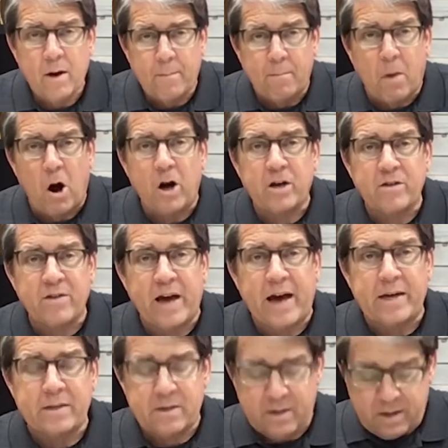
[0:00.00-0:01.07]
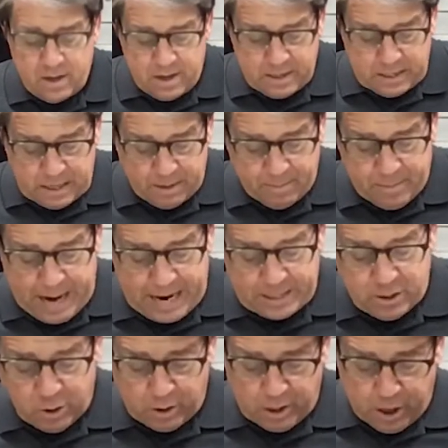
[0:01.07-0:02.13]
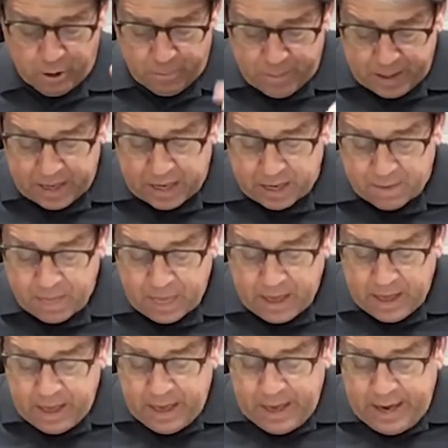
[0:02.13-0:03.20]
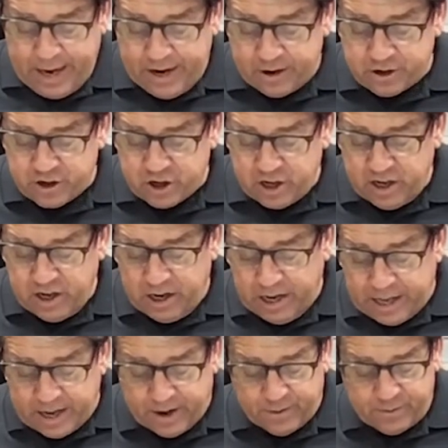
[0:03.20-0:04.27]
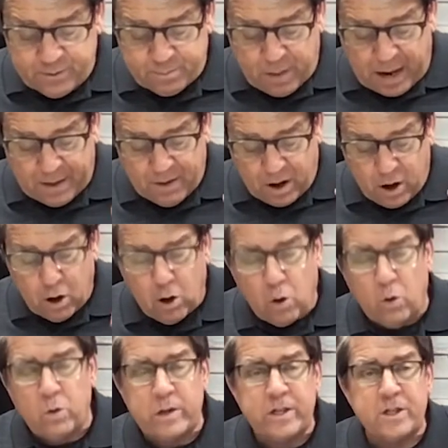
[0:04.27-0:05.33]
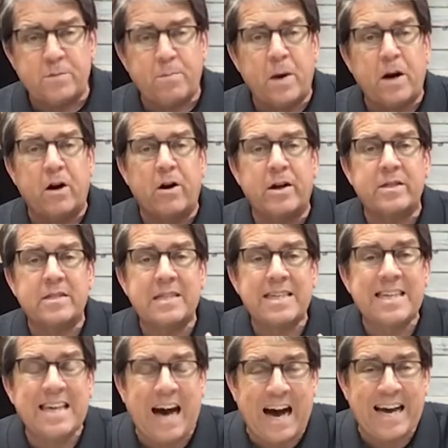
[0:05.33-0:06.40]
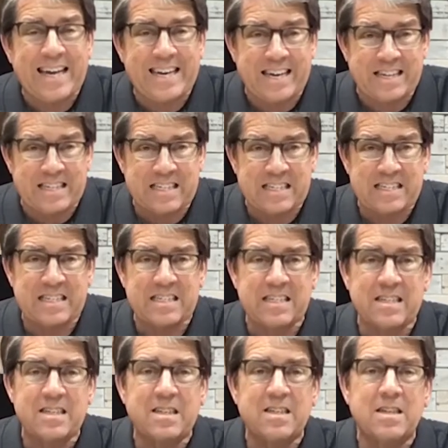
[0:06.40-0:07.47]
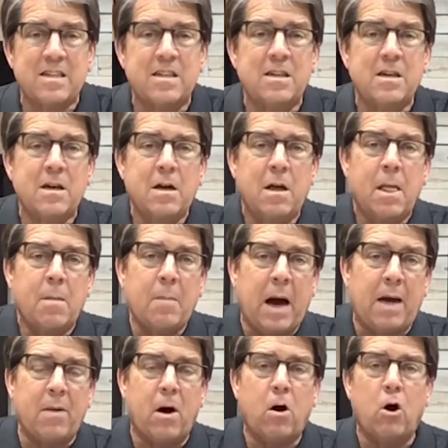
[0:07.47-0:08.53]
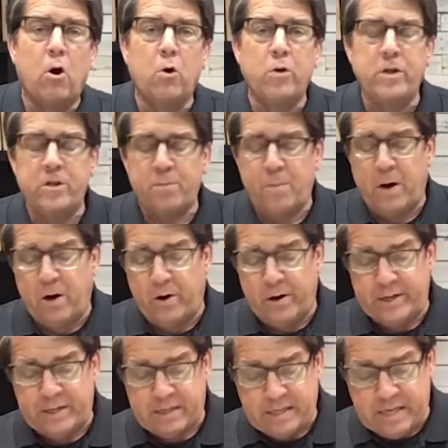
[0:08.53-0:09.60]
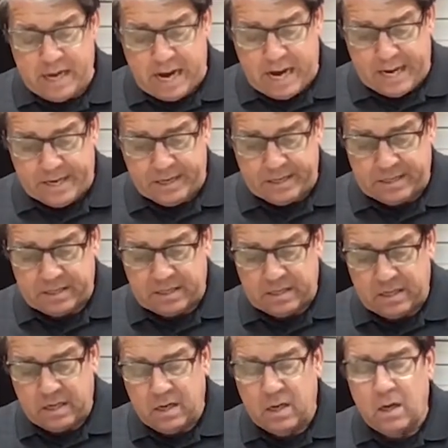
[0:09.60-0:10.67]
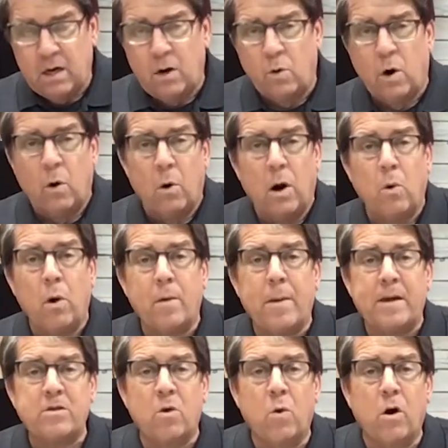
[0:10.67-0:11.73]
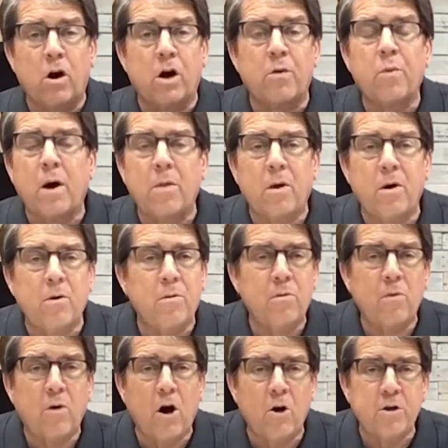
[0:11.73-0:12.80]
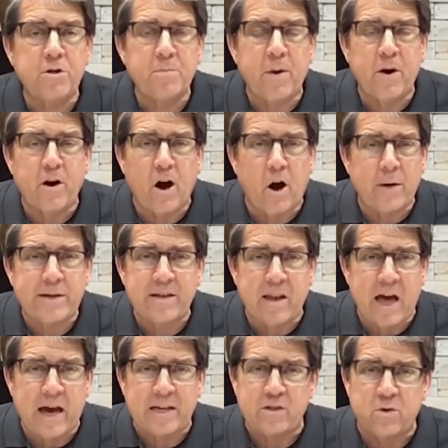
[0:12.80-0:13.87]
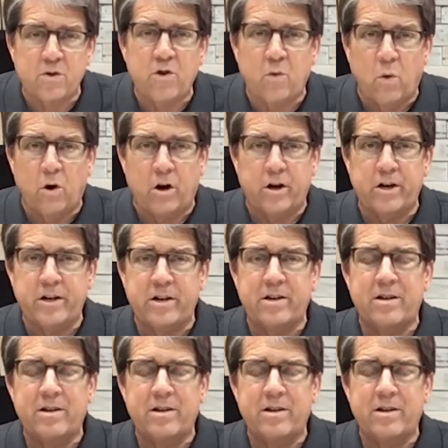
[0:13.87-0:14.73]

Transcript: Mark that. Come back to it. Letter B. He or she lives by the Holy Spirit's guidance. By the Holy Spirit's guidance. Well, what about the Word? Well, the Holy Spirit always lines with the Word.